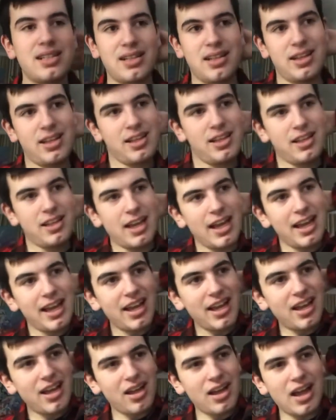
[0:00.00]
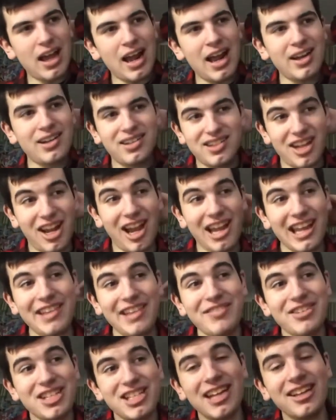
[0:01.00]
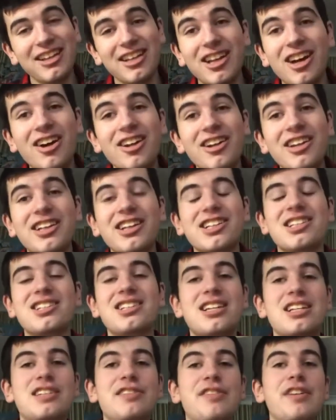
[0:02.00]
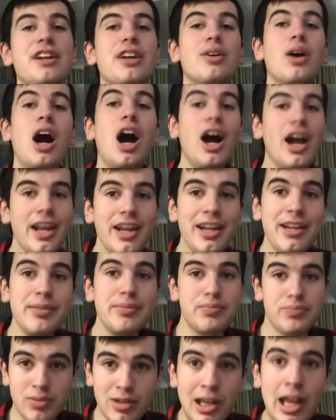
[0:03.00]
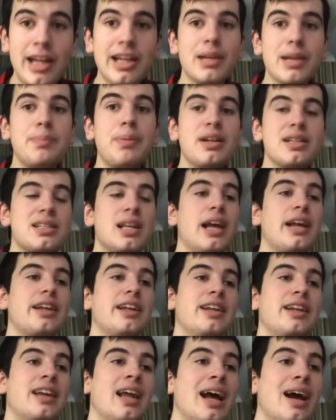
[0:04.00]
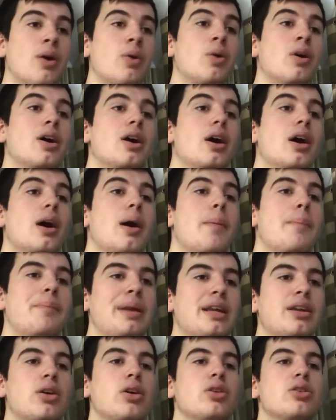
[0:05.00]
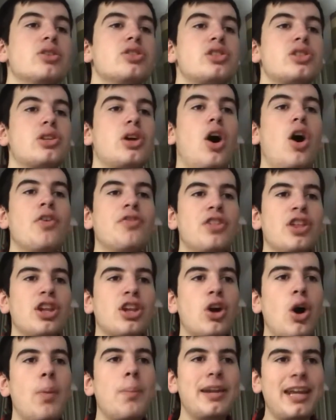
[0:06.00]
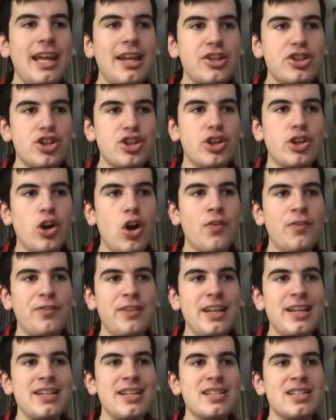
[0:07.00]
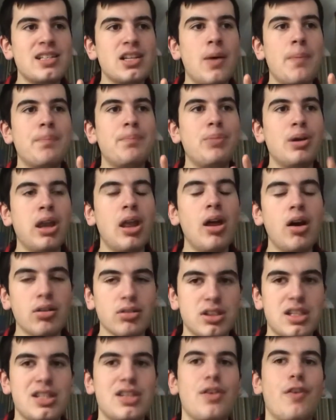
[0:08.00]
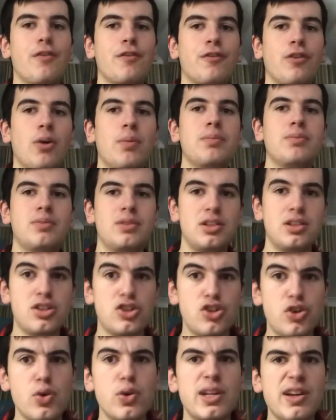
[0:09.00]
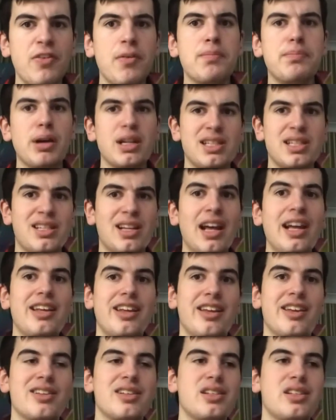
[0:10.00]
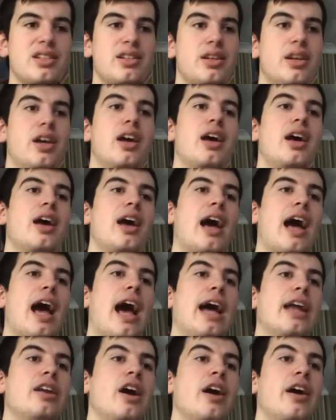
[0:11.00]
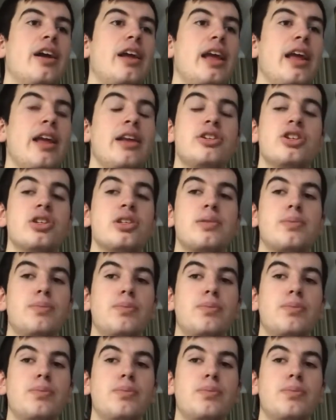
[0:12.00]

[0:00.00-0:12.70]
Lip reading: yeah, and I even said it earlier this video. I like Buzz Lightyear now because of the combination of these plots from 2 different Buzz Lightyears. And it just